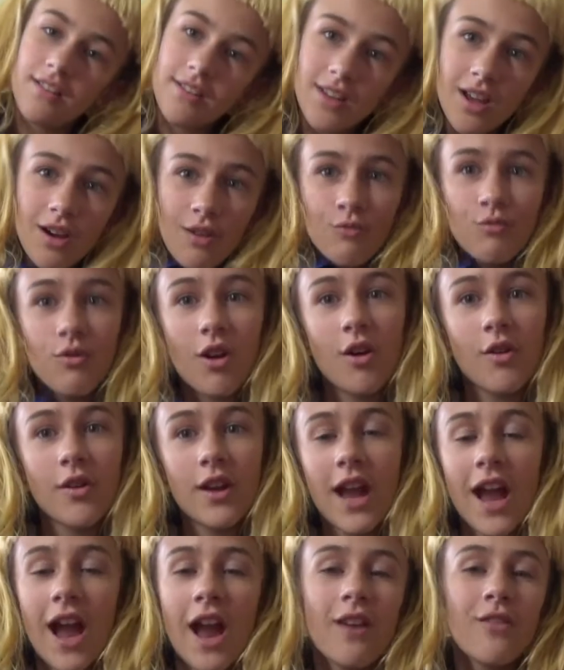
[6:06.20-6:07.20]
Don't
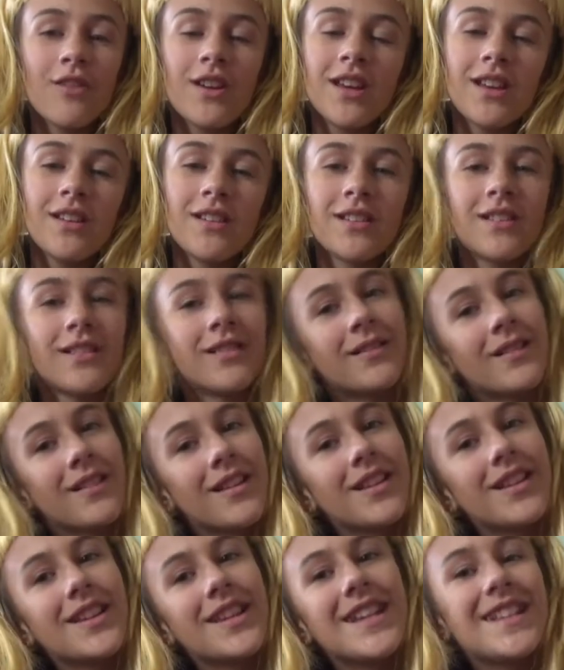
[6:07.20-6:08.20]
worry, Harry.
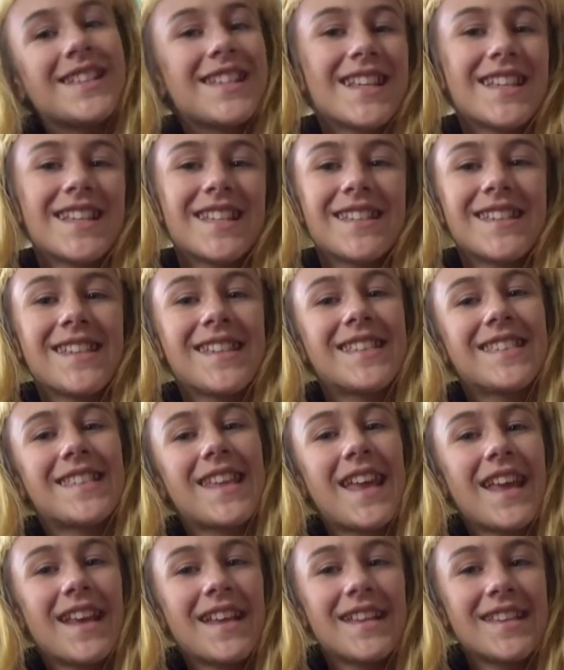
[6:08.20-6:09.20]
You're just the
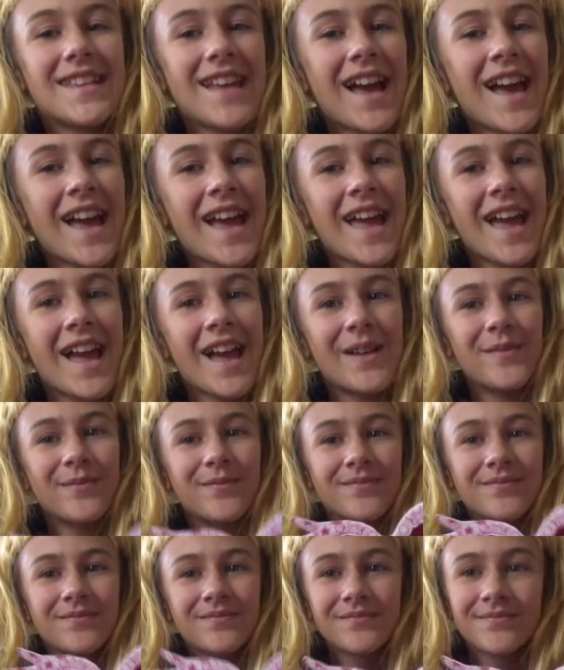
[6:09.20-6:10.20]
same as I
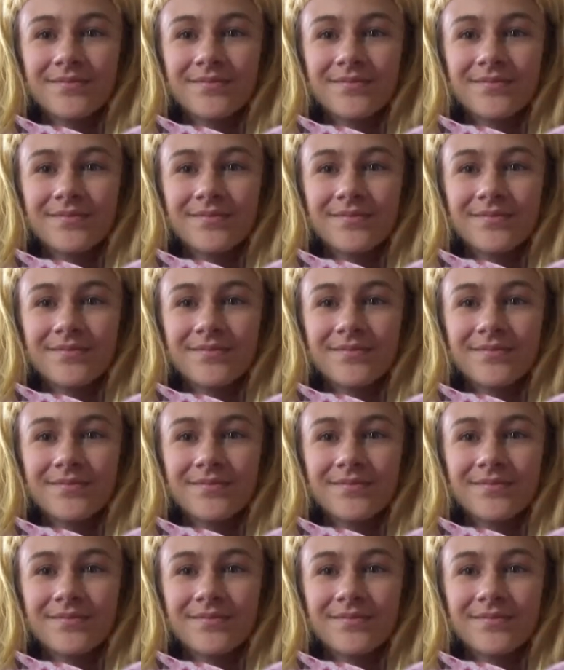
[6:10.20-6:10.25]
am.